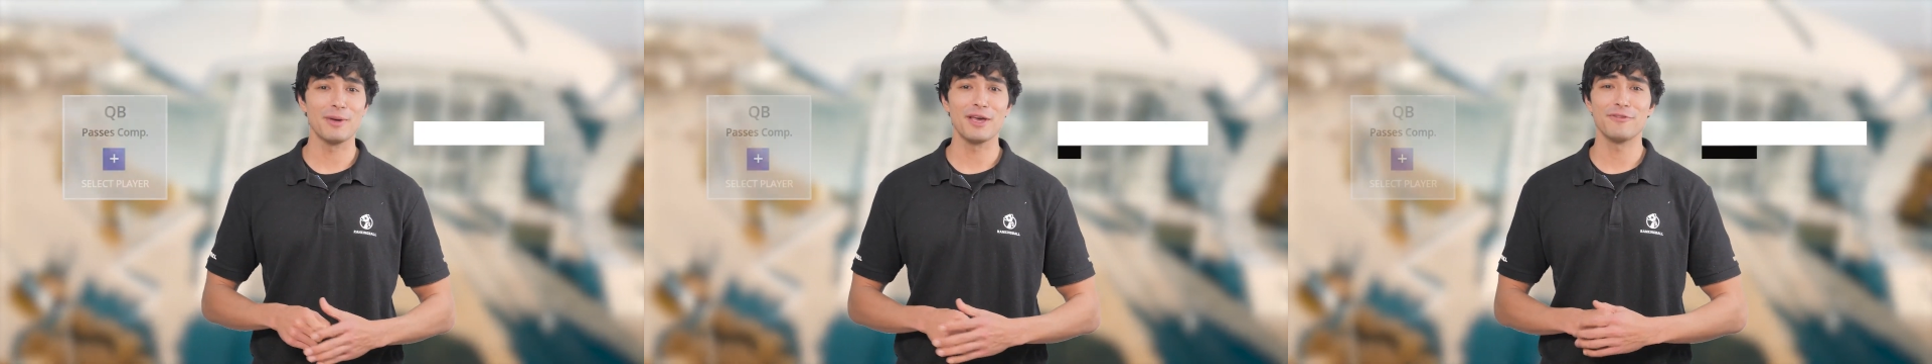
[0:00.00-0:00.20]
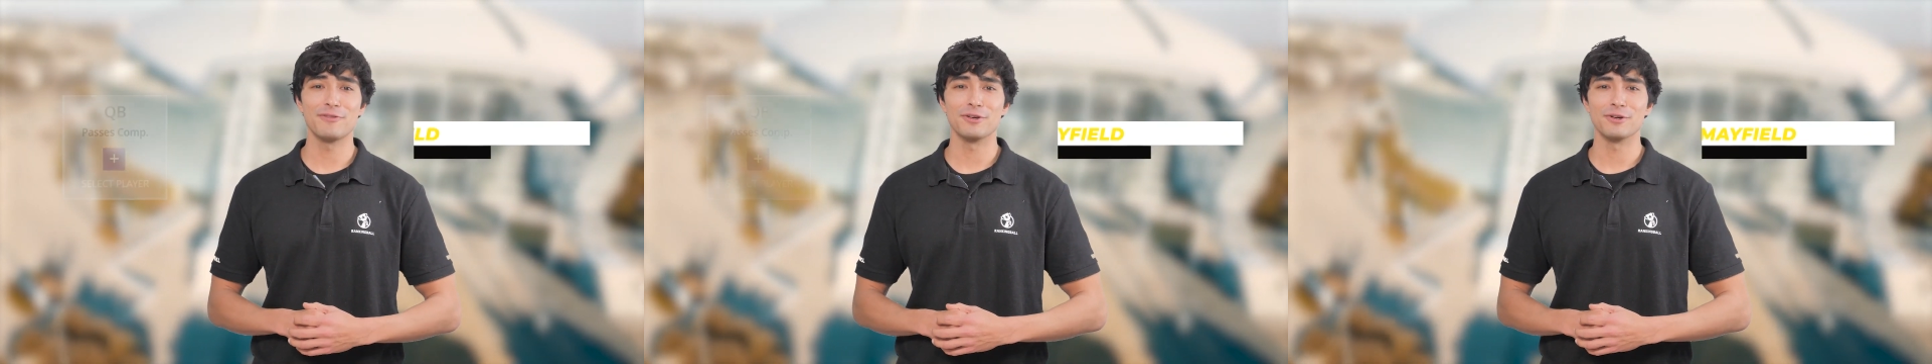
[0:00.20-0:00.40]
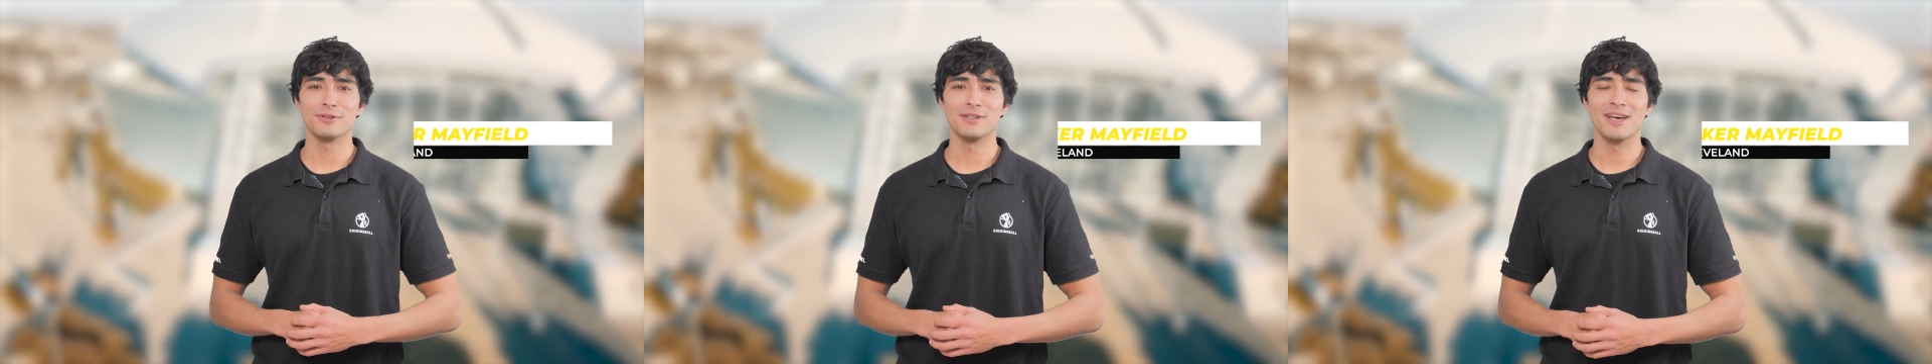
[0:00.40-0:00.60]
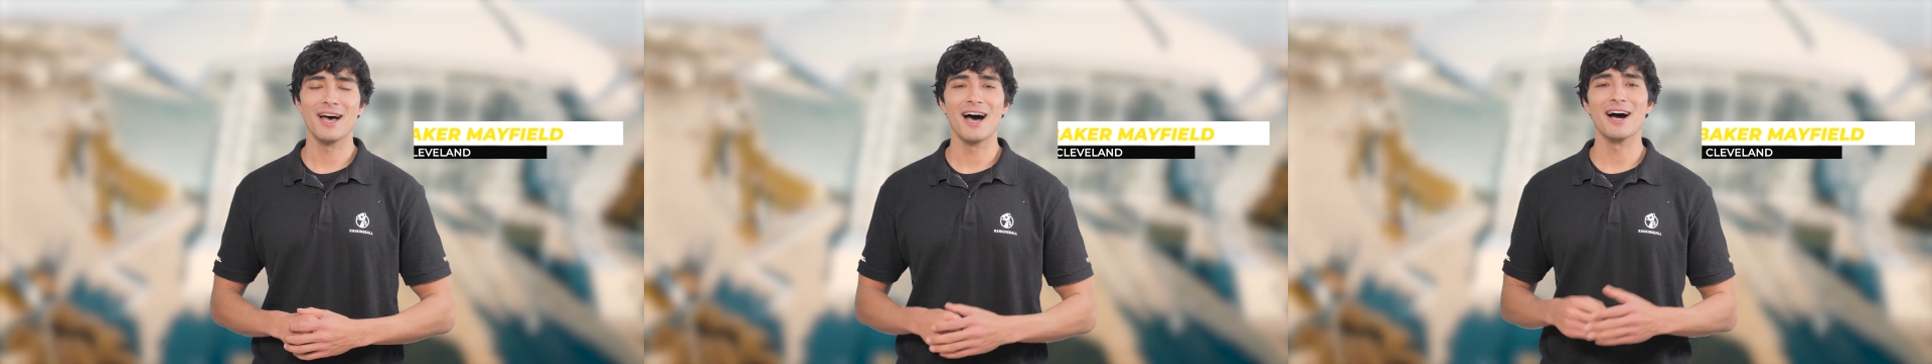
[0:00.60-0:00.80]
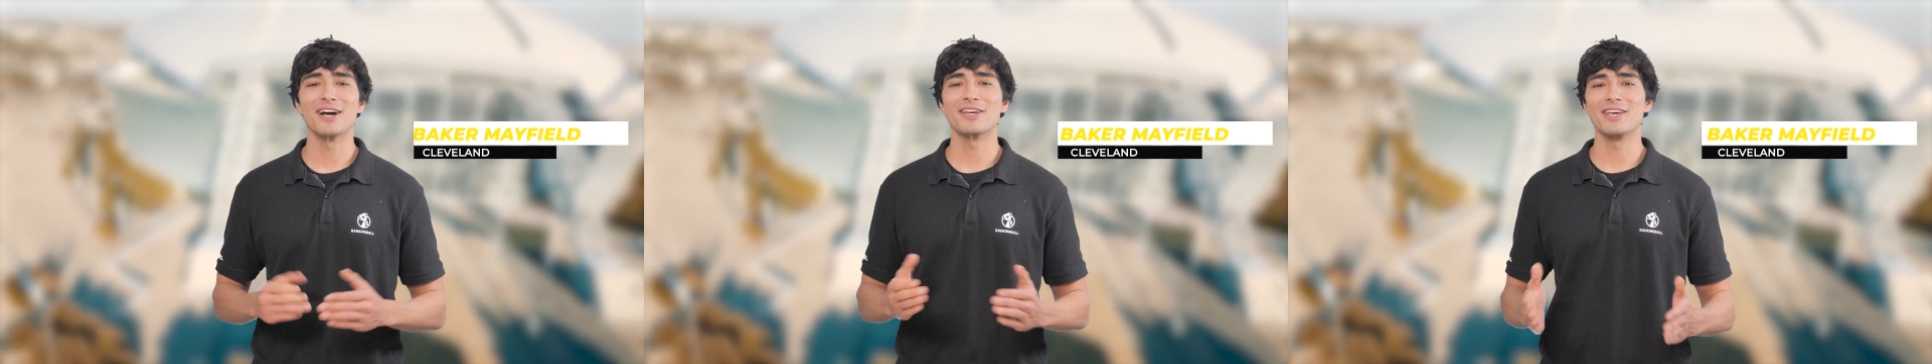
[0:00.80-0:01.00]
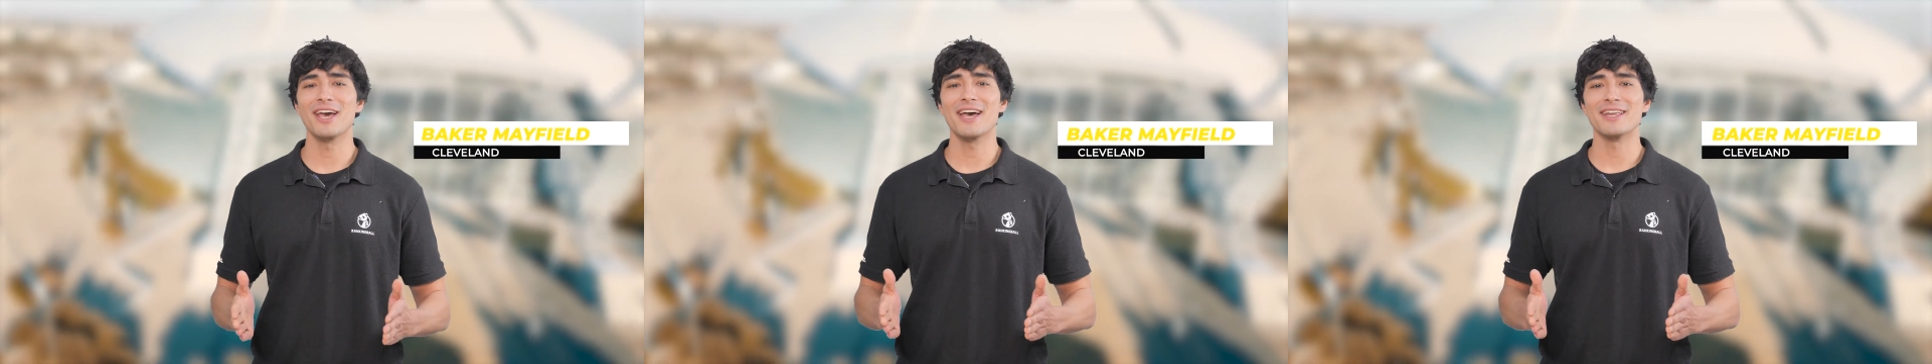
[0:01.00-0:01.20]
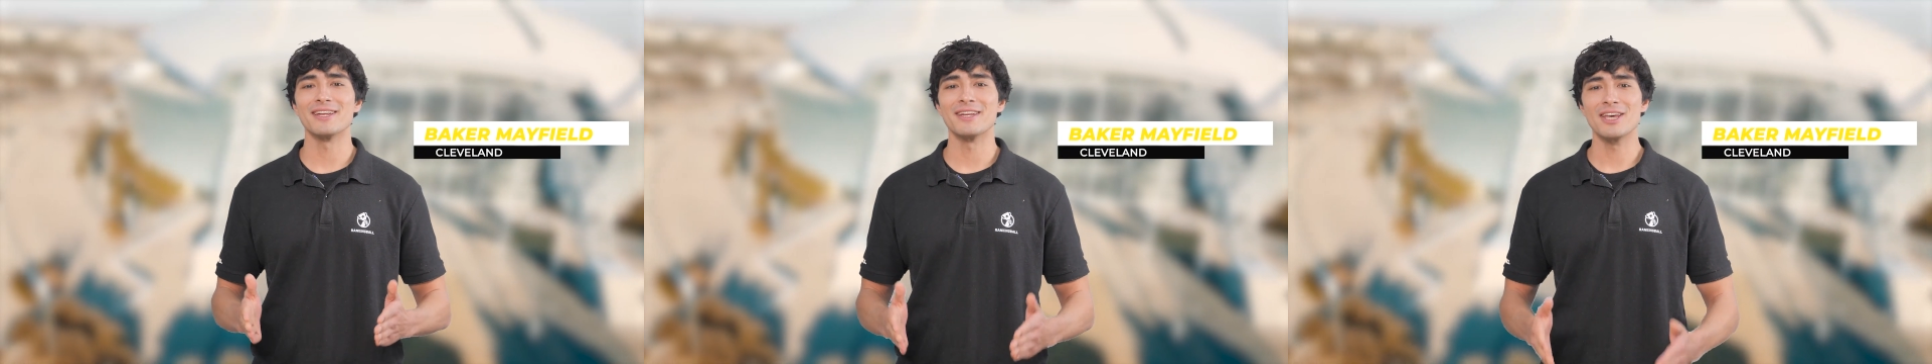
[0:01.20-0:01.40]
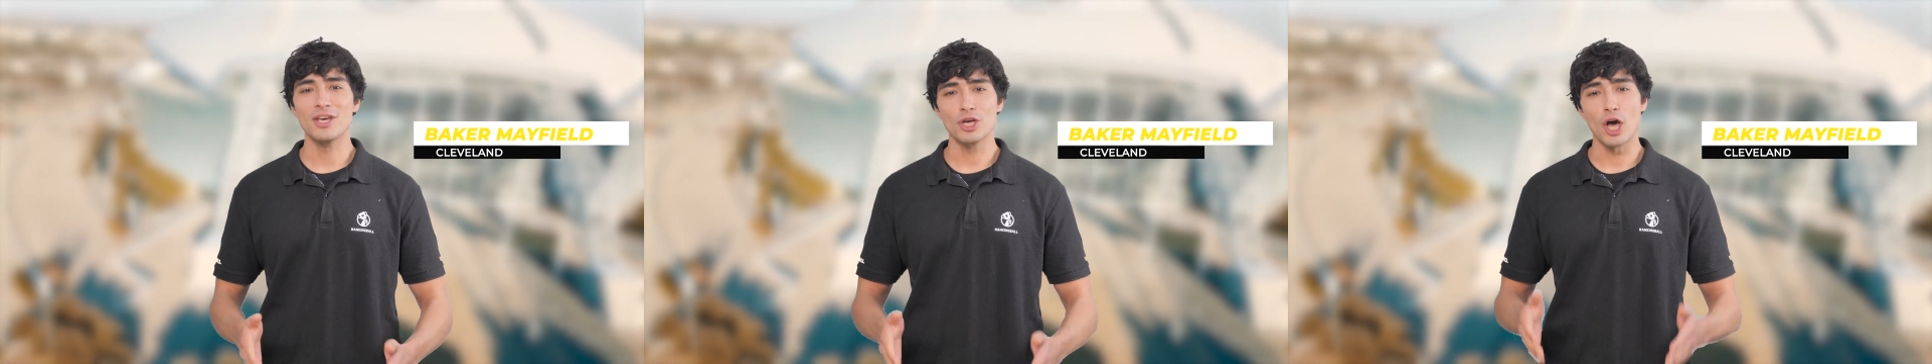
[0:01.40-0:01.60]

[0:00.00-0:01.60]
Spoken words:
Mayfield. Again,